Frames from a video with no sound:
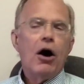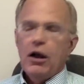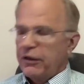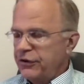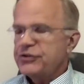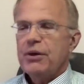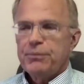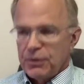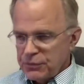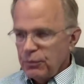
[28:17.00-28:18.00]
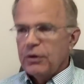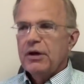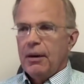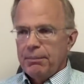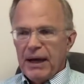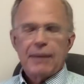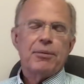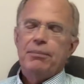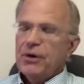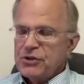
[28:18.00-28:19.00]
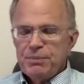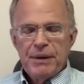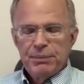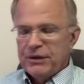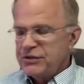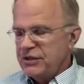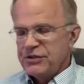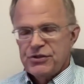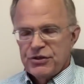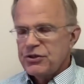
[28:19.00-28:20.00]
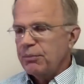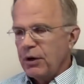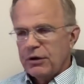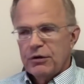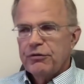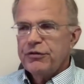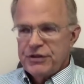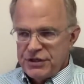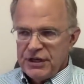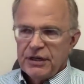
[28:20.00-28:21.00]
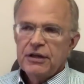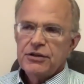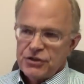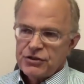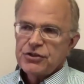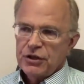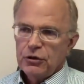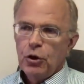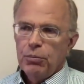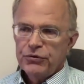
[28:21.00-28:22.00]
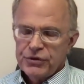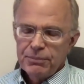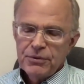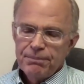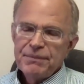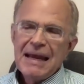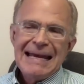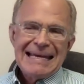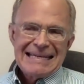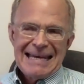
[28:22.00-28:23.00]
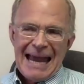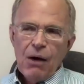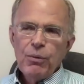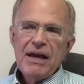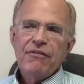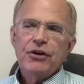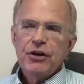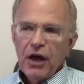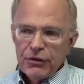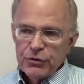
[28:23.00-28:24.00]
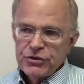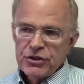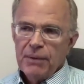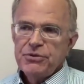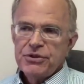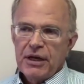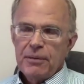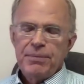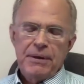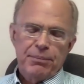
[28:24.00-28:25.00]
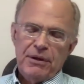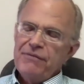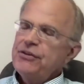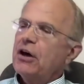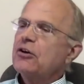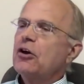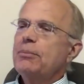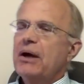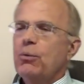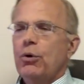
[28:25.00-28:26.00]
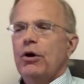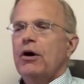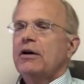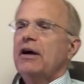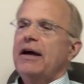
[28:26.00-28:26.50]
All of the symptoms will come back, but most people, it's easiest to monitor fatigue because it's the global symptom. Now we have another subset of people. I've done all my work.